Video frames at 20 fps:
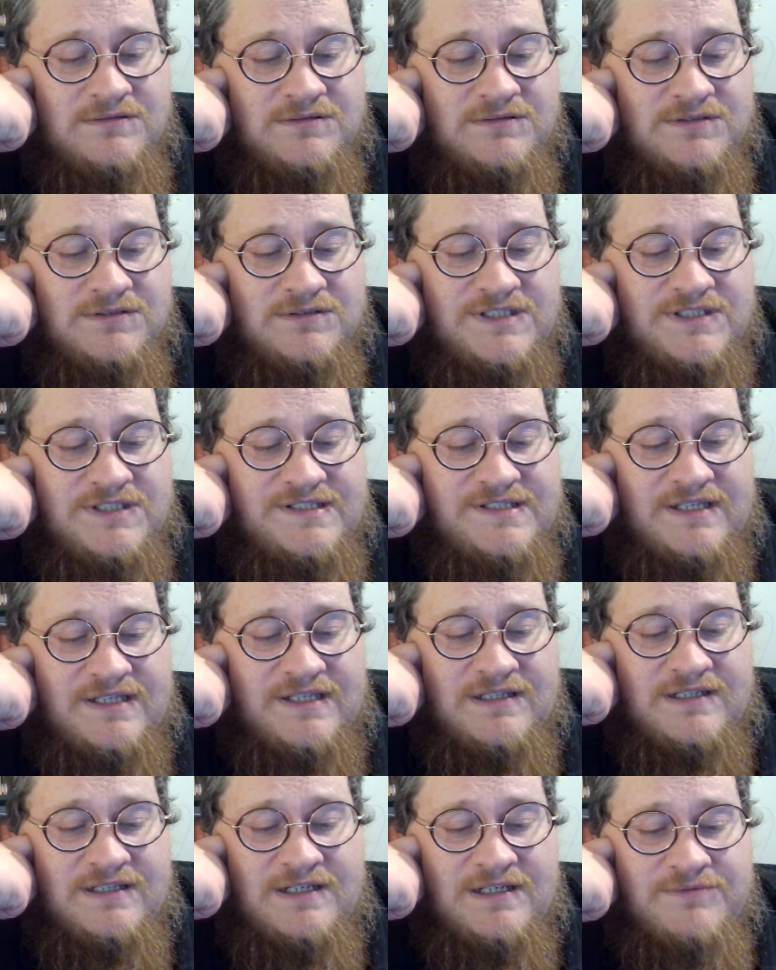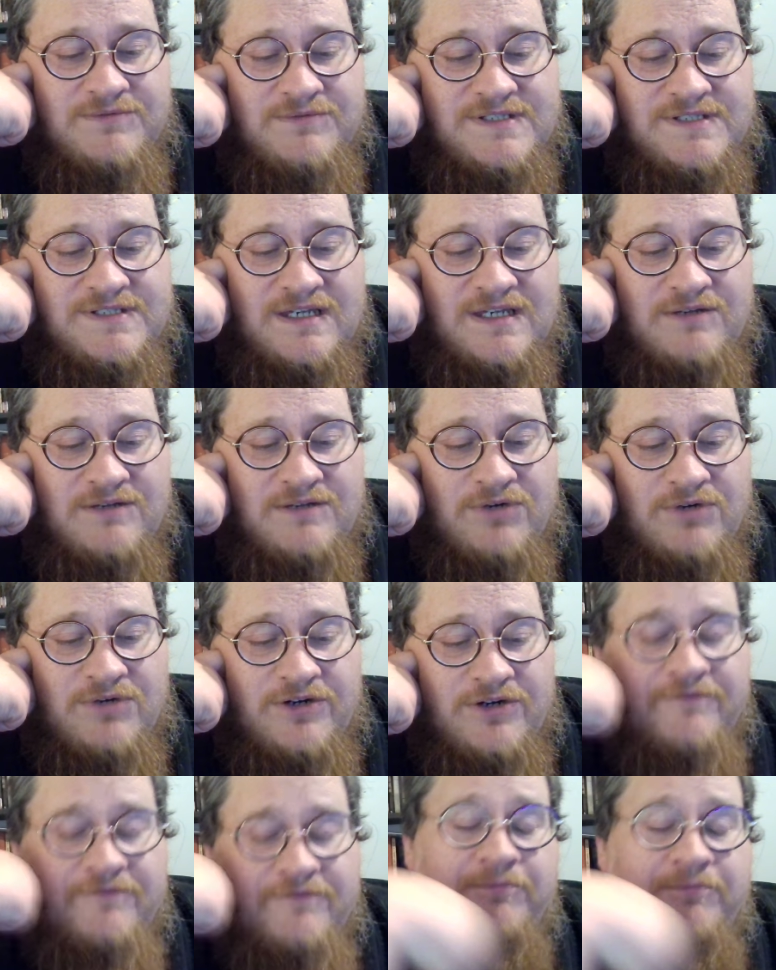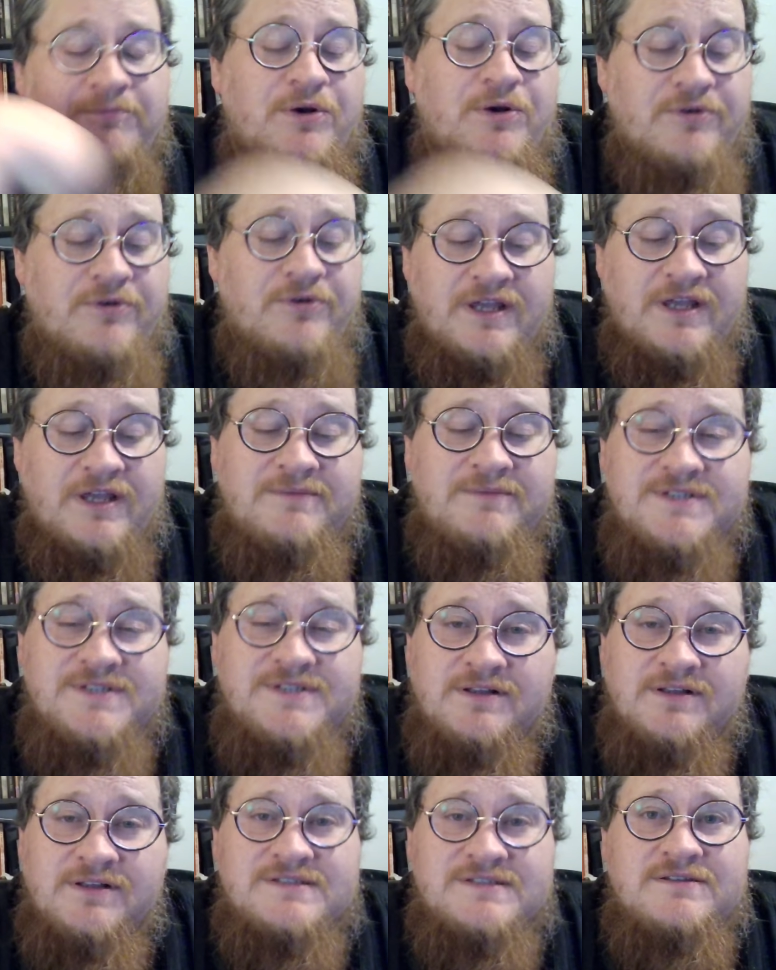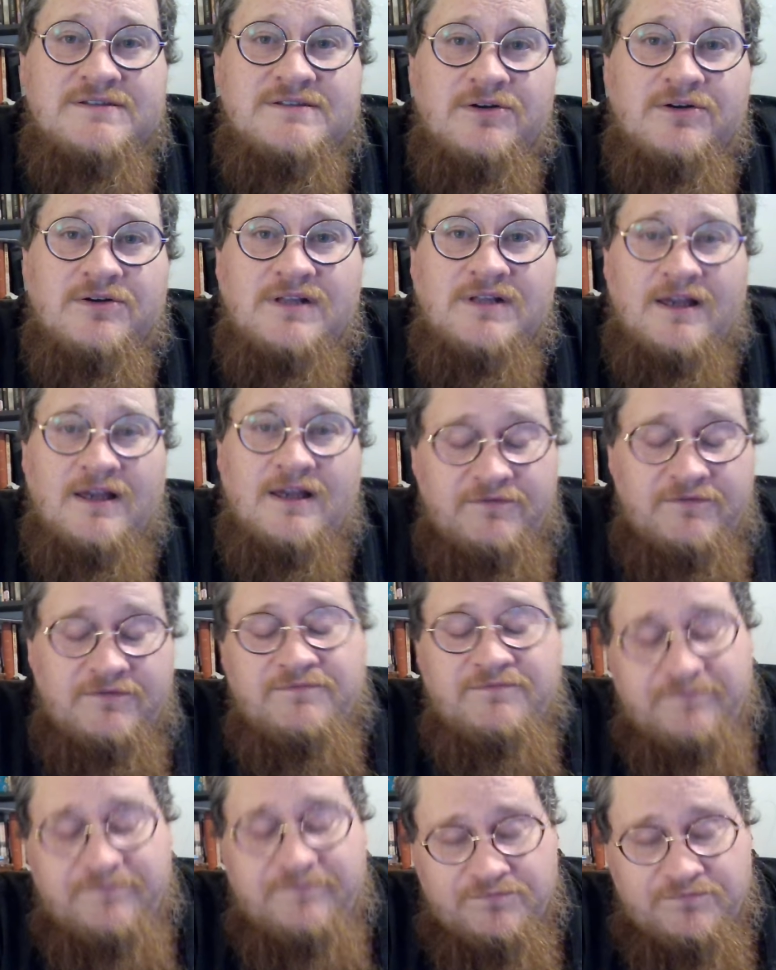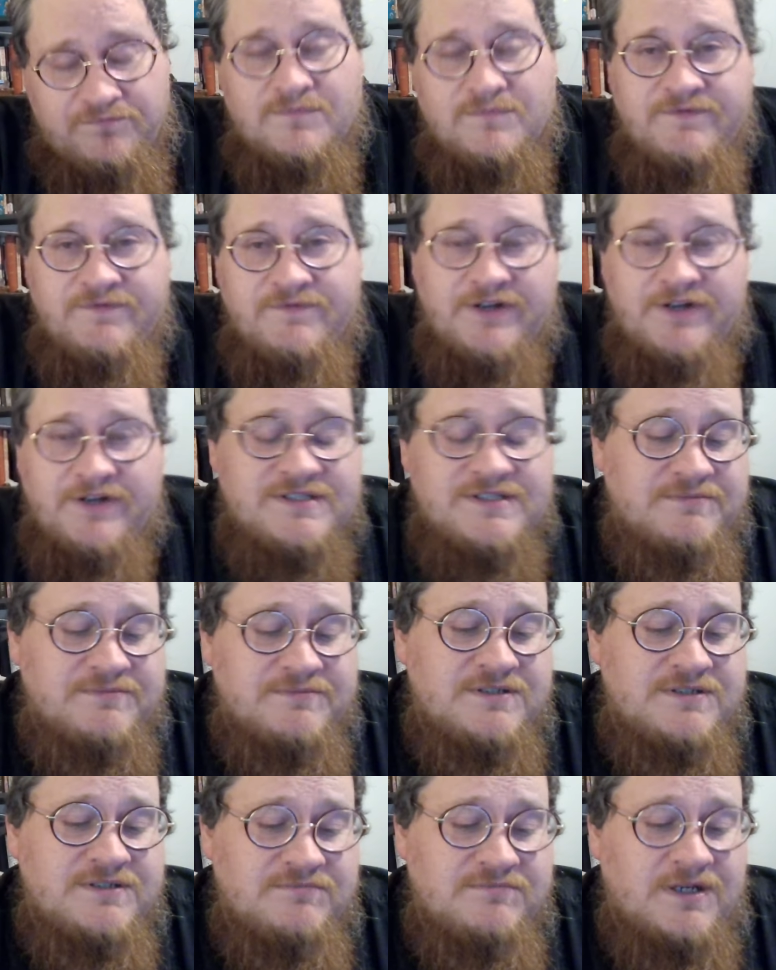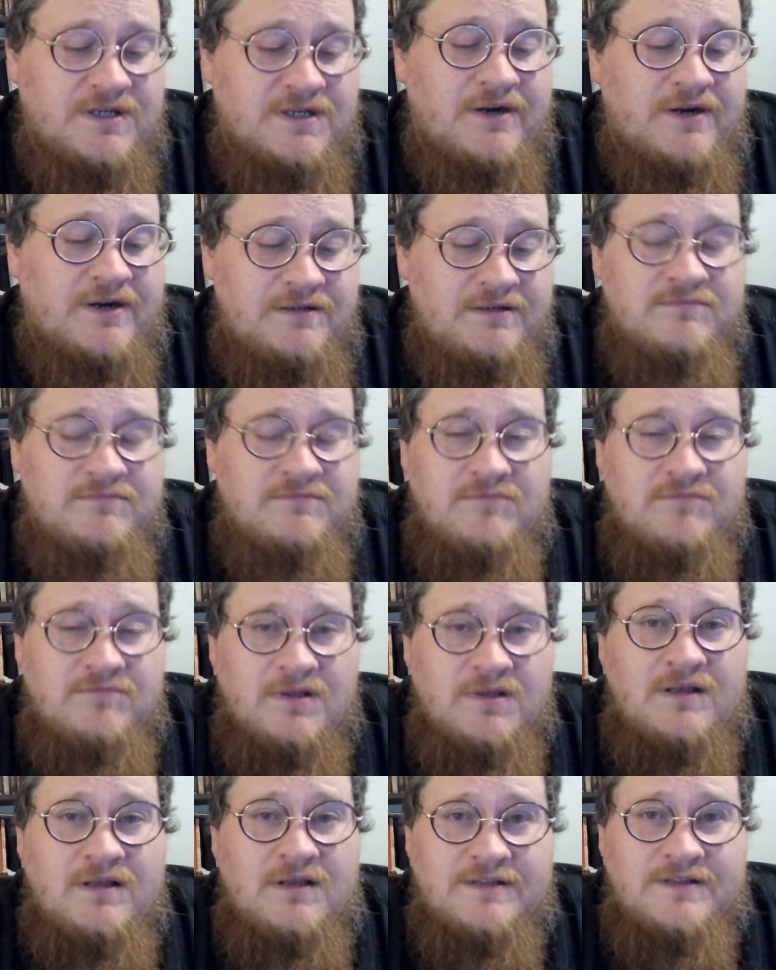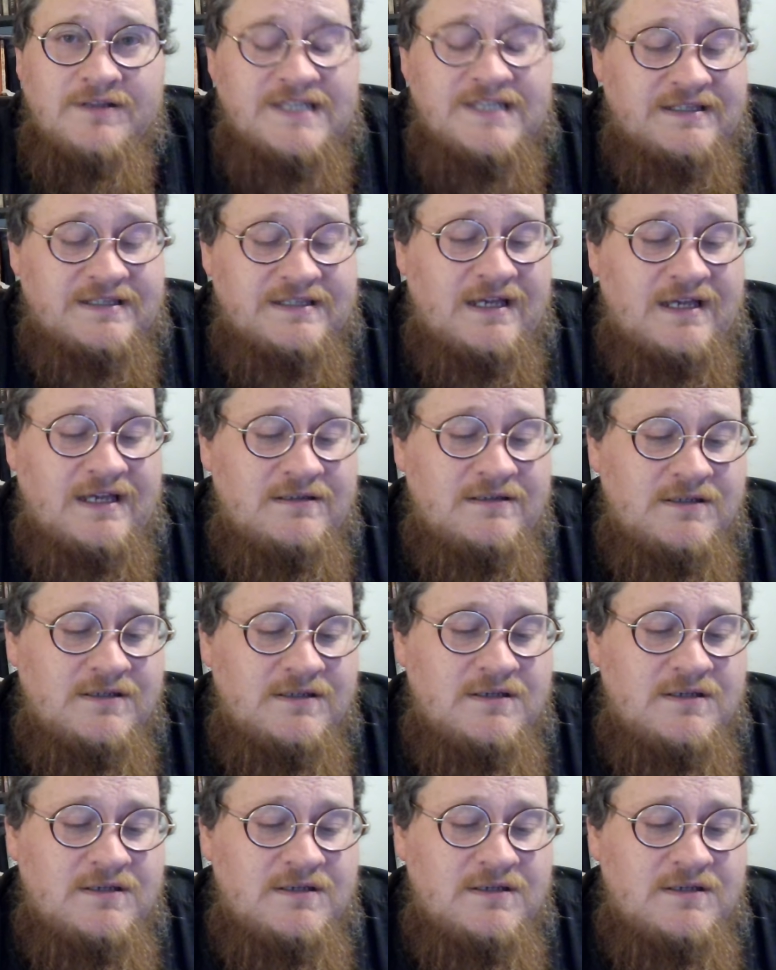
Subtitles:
She said that he was a runner for poker games all his adult life. Fair assumption. All right, I'll take that.